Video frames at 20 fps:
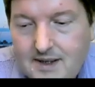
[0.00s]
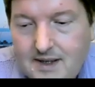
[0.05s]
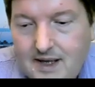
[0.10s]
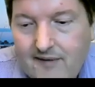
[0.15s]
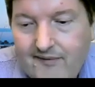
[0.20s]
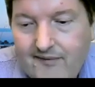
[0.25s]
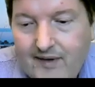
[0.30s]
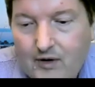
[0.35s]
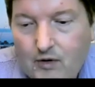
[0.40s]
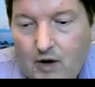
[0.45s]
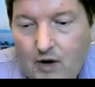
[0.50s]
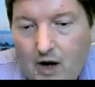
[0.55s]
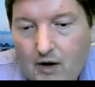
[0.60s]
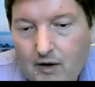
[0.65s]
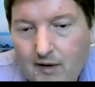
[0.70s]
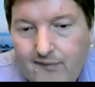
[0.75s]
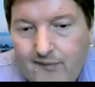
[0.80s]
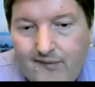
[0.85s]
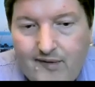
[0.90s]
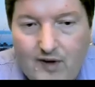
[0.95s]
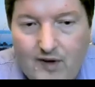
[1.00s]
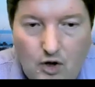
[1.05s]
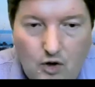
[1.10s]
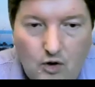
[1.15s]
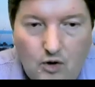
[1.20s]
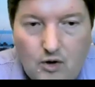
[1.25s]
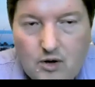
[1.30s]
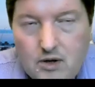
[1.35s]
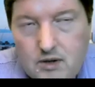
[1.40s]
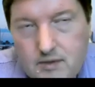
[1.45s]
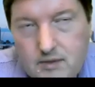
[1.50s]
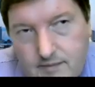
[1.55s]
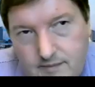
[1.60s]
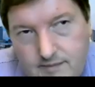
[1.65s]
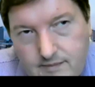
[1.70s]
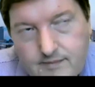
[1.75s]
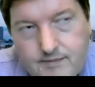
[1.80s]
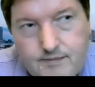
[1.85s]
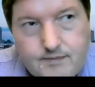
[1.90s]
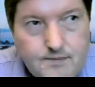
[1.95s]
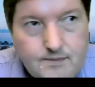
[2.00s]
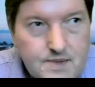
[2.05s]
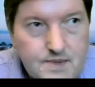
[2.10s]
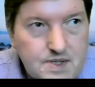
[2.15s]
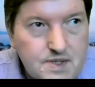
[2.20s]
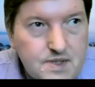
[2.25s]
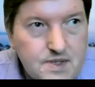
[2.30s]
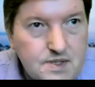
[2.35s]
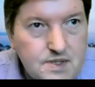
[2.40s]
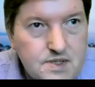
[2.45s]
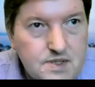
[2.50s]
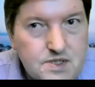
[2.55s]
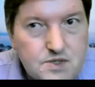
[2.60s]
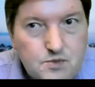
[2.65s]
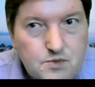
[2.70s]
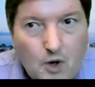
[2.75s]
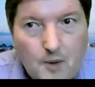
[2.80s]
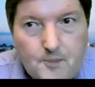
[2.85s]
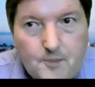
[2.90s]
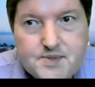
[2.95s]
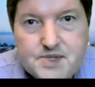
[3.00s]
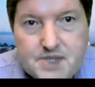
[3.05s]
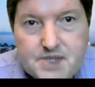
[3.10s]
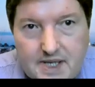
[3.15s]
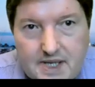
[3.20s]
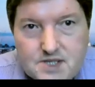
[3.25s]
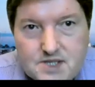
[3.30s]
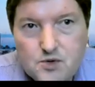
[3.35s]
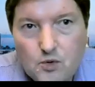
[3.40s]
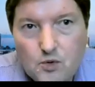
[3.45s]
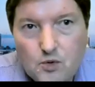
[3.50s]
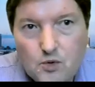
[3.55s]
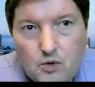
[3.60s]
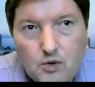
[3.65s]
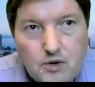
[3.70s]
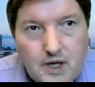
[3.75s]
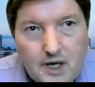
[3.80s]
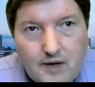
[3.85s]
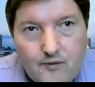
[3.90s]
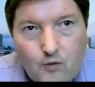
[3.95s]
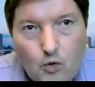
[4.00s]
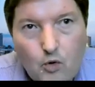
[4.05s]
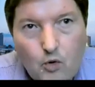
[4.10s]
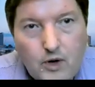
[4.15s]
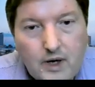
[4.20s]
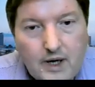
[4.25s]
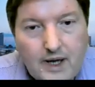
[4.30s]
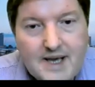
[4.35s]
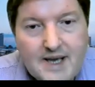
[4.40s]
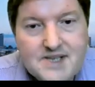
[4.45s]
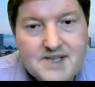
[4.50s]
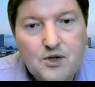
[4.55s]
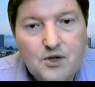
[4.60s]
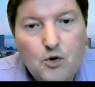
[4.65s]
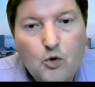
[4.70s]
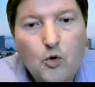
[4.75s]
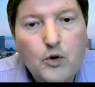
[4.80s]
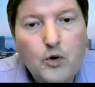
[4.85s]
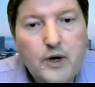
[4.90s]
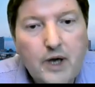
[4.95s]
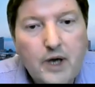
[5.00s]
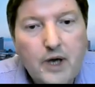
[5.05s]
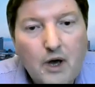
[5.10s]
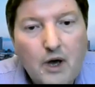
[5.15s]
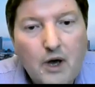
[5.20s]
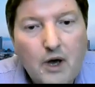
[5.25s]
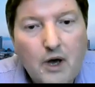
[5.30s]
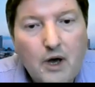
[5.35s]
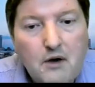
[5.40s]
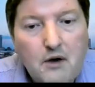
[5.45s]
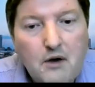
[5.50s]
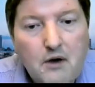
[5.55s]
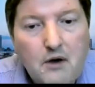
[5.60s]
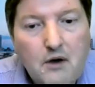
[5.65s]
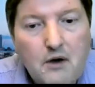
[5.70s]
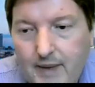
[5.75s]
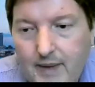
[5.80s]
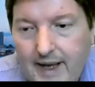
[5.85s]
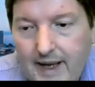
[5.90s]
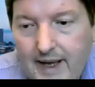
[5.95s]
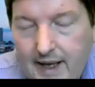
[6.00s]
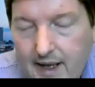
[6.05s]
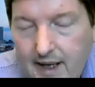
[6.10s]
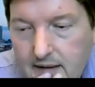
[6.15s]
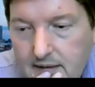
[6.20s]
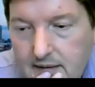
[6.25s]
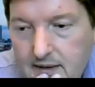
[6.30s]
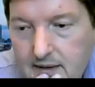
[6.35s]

if there are a few swaps and it's all kind of organized and it all goes through me